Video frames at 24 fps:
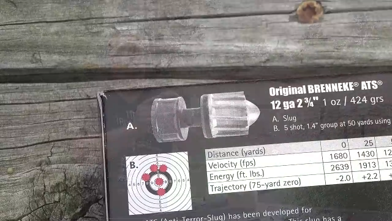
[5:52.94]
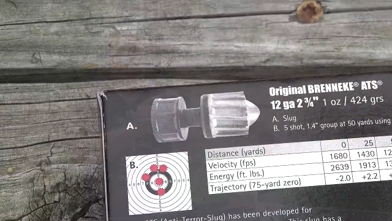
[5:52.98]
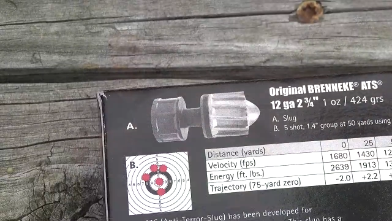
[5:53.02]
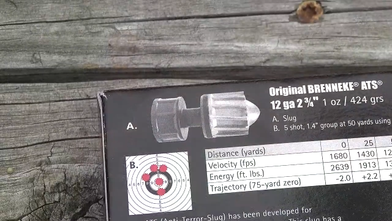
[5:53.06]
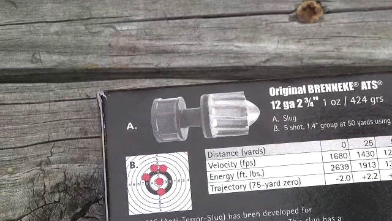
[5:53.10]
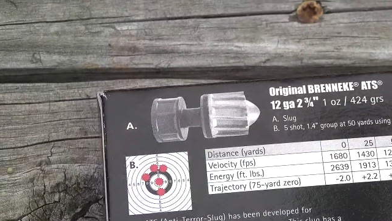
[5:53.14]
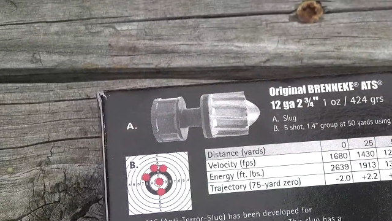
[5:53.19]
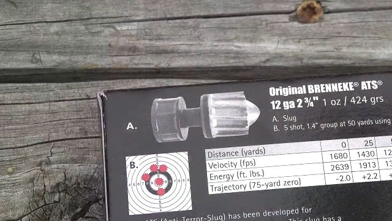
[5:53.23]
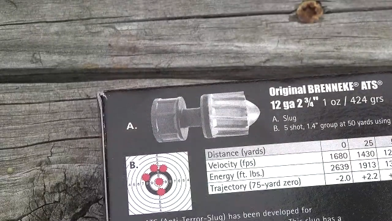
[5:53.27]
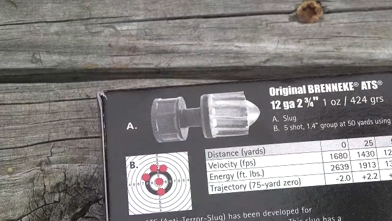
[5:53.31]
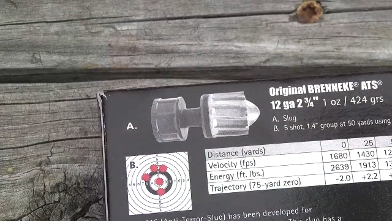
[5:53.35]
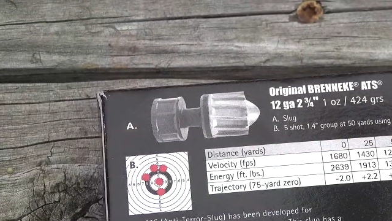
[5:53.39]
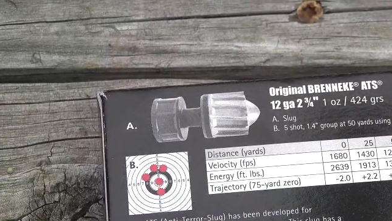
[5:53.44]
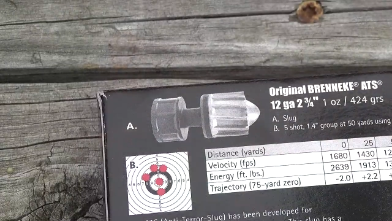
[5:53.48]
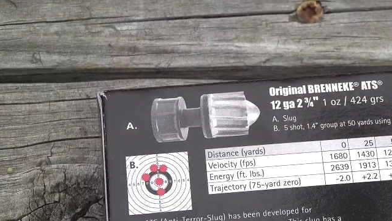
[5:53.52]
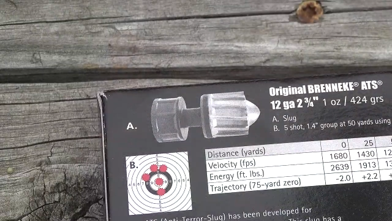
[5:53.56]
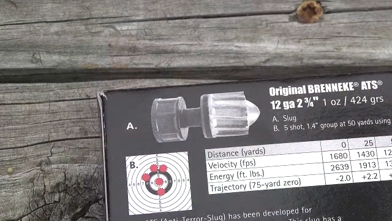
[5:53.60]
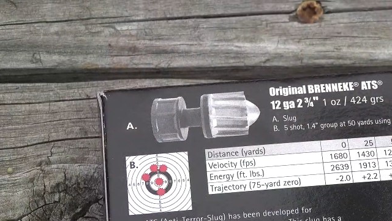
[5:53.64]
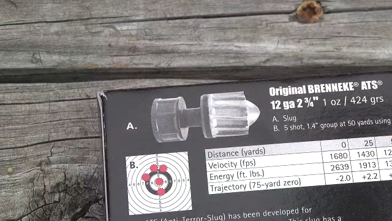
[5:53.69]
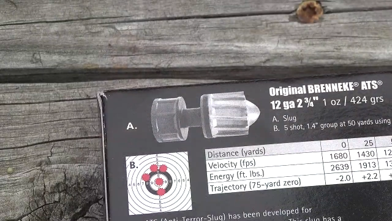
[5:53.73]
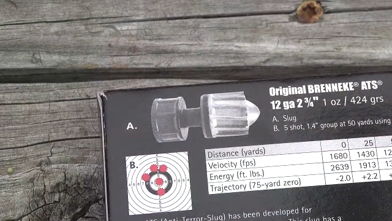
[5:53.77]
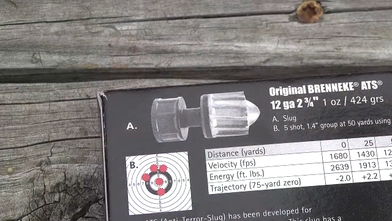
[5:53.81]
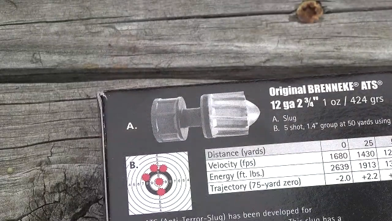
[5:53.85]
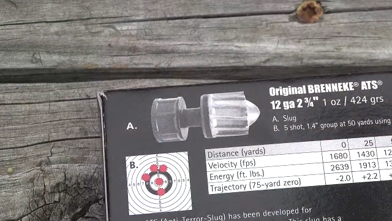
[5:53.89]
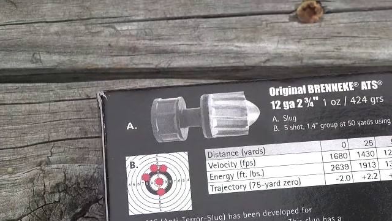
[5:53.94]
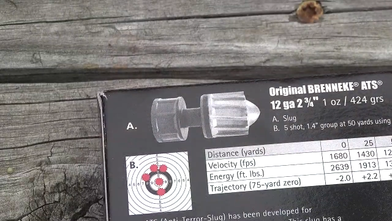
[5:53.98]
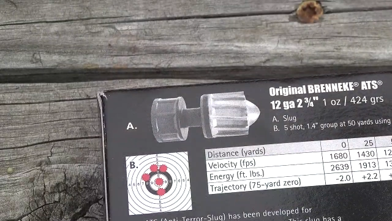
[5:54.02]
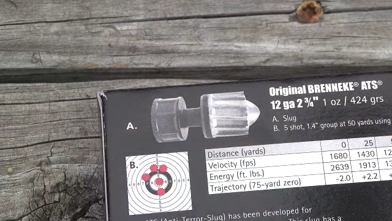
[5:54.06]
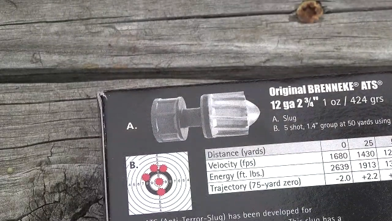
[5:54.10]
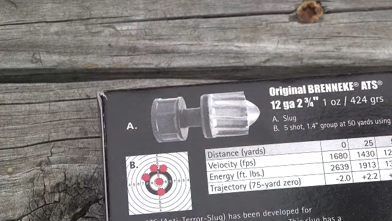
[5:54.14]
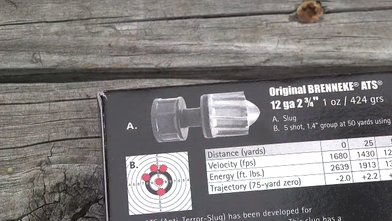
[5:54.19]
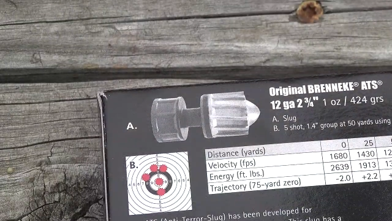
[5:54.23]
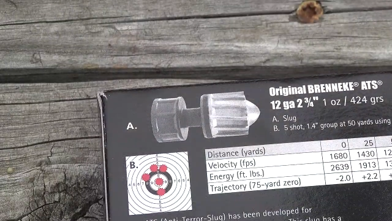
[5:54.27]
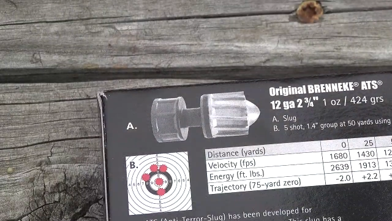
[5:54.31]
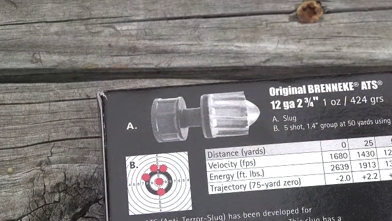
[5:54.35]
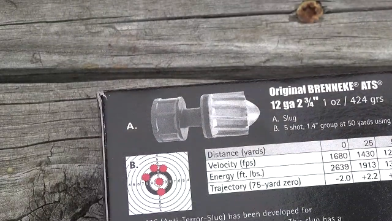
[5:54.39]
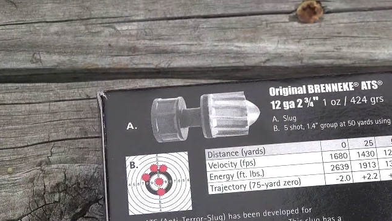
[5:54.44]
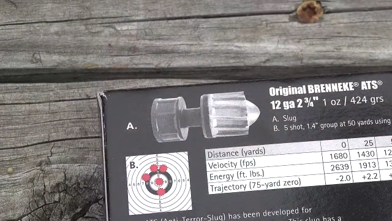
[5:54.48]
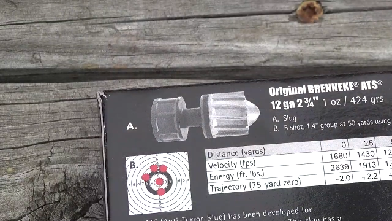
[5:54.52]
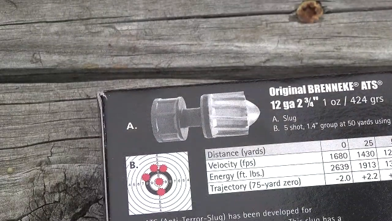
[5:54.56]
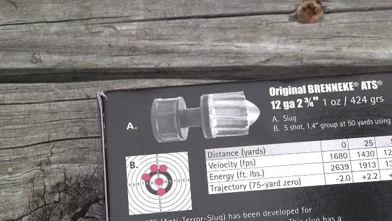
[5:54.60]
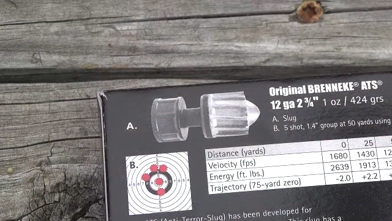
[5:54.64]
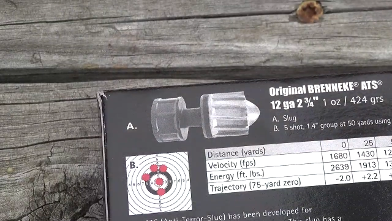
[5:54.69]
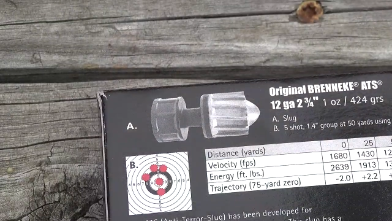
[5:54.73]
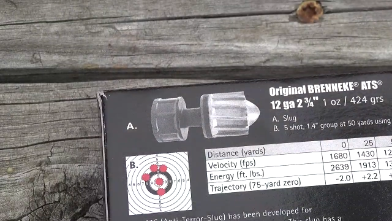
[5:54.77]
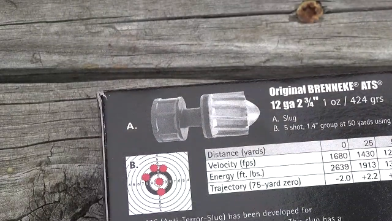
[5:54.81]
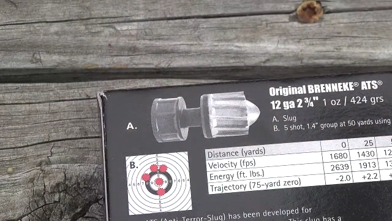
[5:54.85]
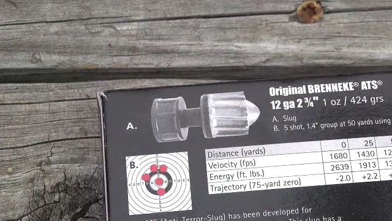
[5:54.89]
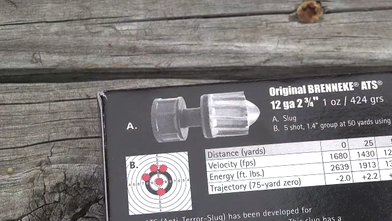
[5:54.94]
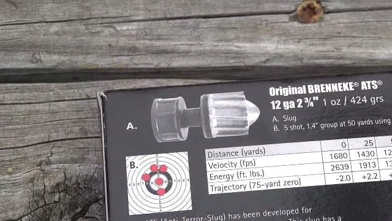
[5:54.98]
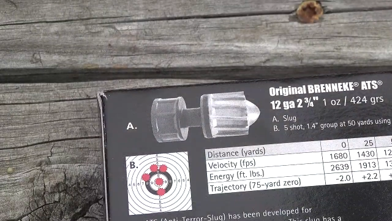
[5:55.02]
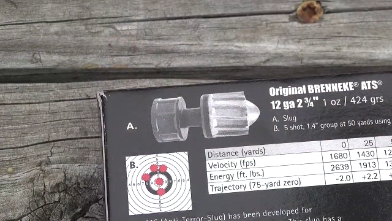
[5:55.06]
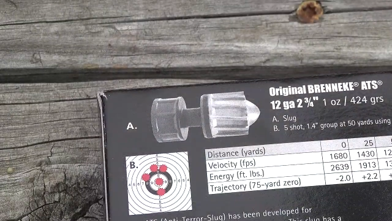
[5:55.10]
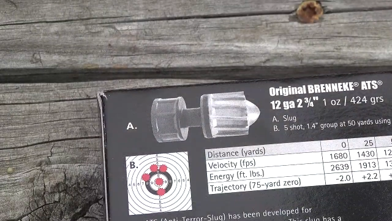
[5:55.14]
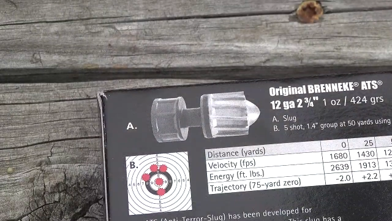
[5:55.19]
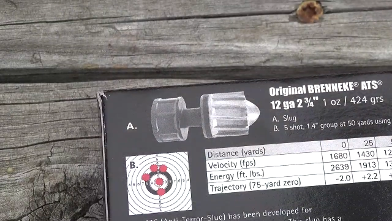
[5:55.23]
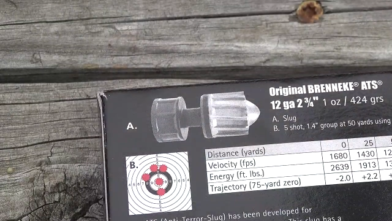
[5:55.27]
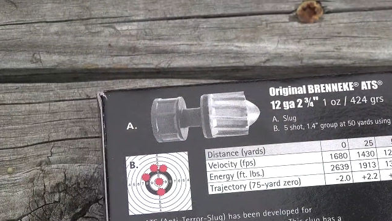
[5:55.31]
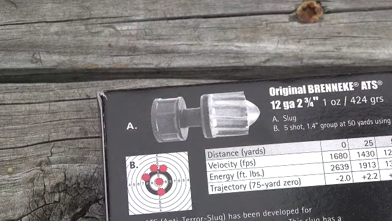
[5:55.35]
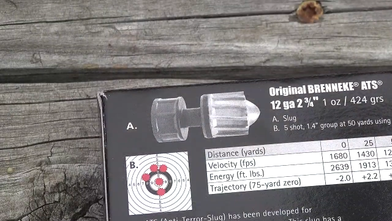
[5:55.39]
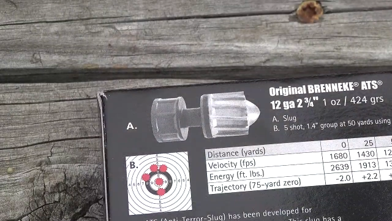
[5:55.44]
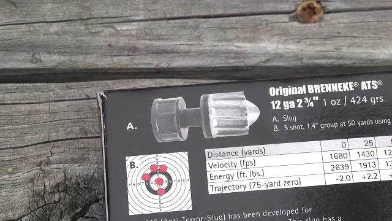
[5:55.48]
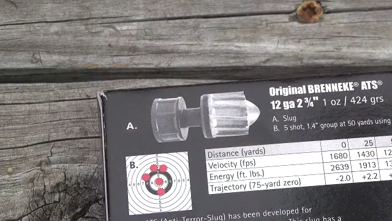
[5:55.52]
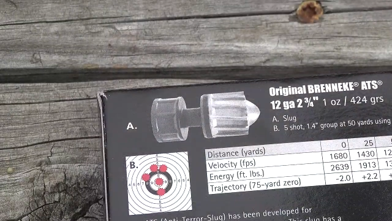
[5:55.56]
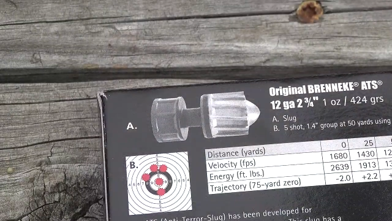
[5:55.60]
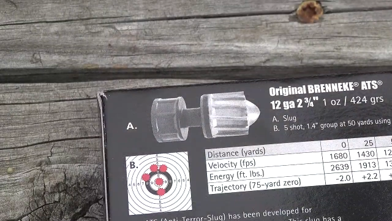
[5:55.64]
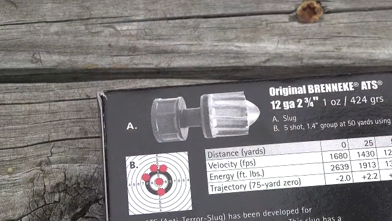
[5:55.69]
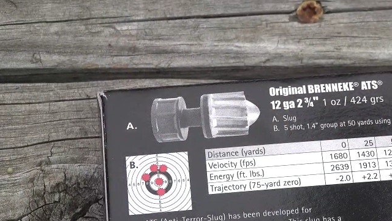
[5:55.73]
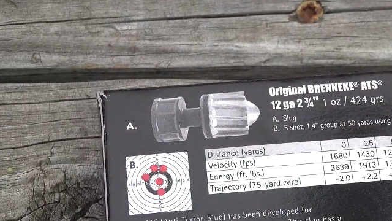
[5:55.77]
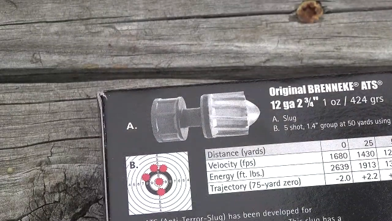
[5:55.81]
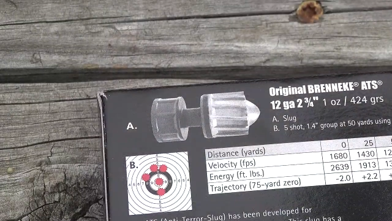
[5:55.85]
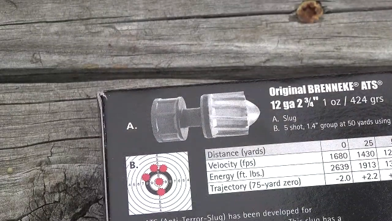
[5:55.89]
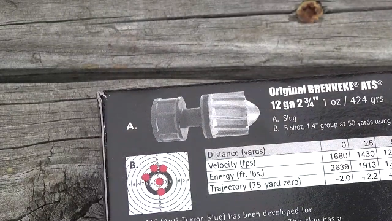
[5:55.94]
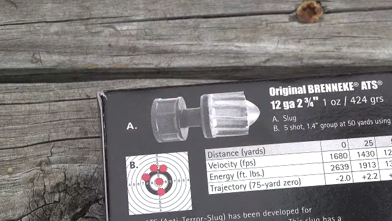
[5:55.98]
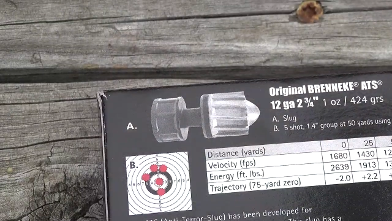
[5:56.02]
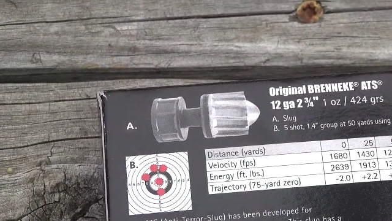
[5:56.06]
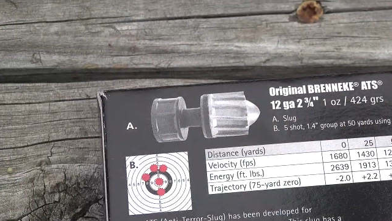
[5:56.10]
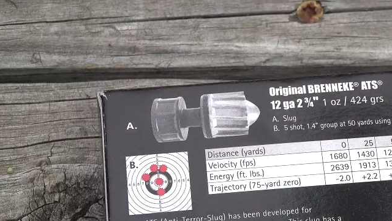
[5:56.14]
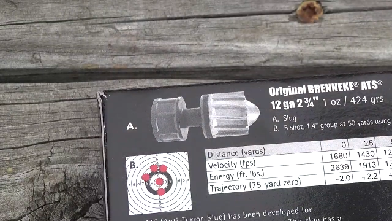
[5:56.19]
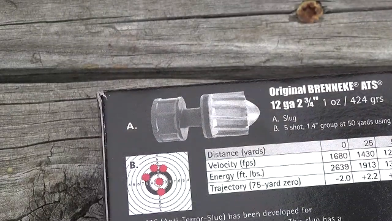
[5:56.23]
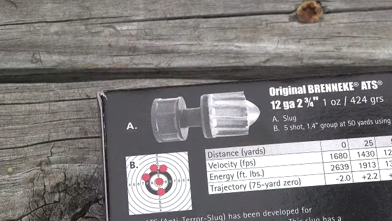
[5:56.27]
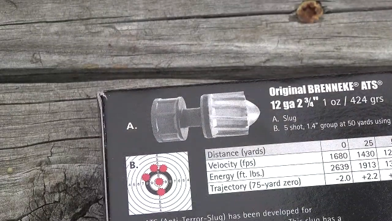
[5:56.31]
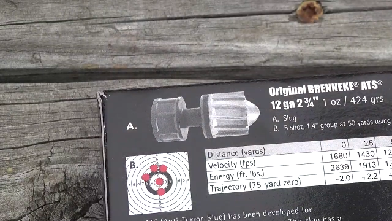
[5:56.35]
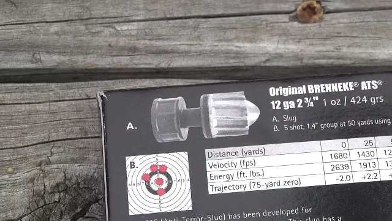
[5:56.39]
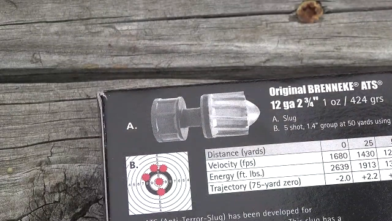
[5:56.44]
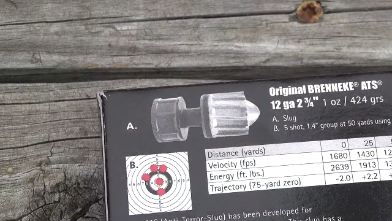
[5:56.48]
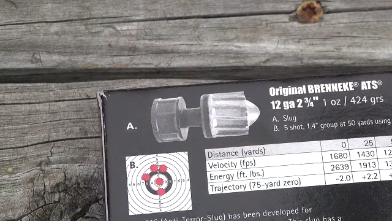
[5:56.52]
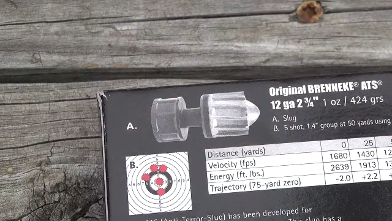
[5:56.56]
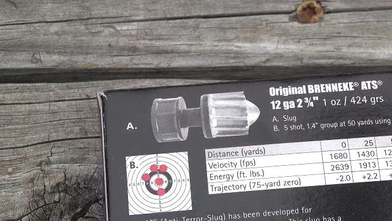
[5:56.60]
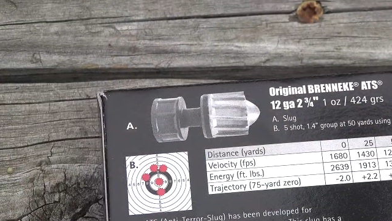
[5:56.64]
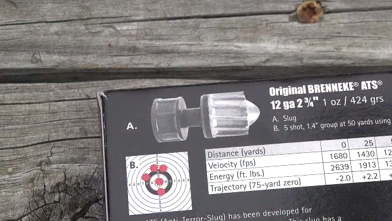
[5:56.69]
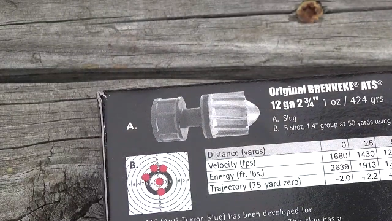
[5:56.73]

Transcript: No face is visible, so there are no lips to read.